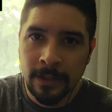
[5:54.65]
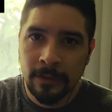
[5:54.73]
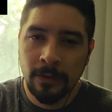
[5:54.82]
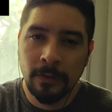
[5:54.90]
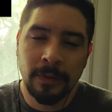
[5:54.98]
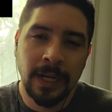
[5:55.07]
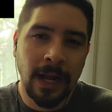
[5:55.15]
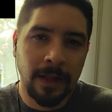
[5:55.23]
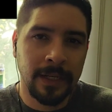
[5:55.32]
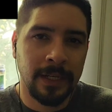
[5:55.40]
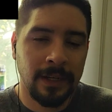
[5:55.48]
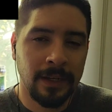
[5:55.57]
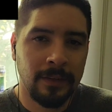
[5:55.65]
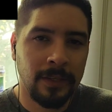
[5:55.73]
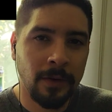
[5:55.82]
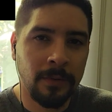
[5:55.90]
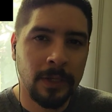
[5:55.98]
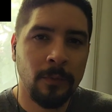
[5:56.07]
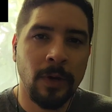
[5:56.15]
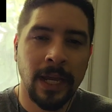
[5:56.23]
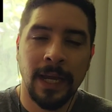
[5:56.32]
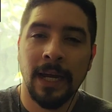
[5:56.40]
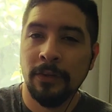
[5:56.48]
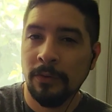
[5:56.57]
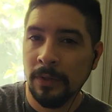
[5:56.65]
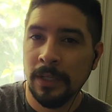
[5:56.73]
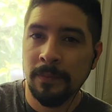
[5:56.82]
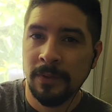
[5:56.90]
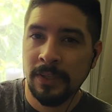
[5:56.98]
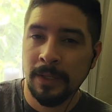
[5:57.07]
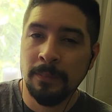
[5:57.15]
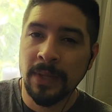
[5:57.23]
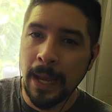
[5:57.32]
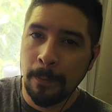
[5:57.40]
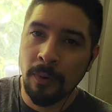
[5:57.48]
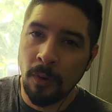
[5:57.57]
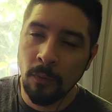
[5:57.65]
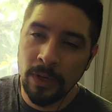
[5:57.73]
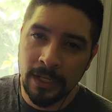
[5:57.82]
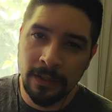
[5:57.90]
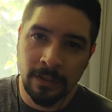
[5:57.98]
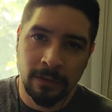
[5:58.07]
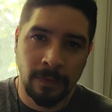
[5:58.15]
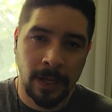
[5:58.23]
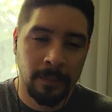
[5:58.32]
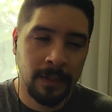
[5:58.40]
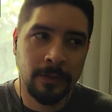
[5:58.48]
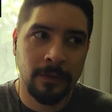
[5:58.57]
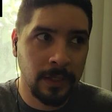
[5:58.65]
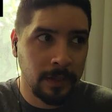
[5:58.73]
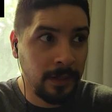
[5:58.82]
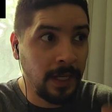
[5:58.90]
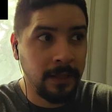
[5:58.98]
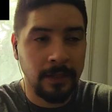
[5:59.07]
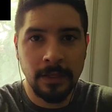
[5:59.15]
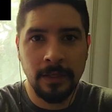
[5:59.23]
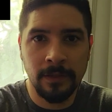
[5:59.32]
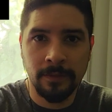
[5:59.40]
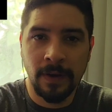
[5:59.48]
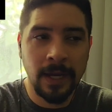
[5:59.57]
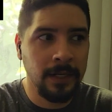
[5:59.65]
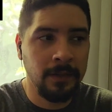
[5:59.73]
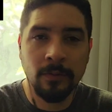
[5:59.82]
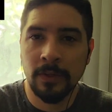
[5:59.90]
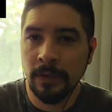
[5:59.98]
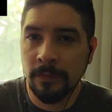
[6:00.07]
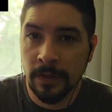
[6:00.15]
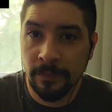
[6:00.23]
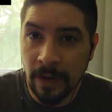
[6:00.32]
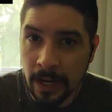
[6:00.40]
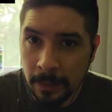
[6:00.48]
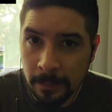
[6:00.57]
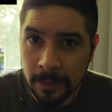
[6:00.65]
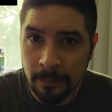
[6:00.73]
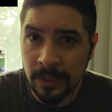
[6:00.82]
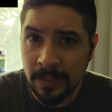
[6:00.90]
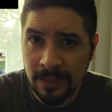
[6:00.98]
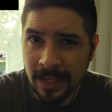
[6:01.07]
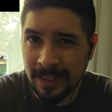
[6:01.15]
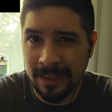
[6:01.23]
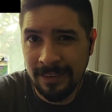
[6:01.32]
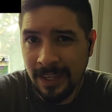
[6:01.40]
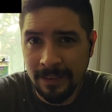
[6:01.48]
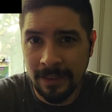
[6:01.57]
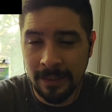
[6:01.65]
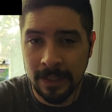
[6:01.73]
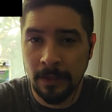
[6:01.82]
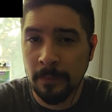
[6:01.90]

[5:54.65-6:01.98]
So the reality is, the only way I truly see Black Bolt winning this fight, because you can take the fight into a different environment, but it's not going to change anything.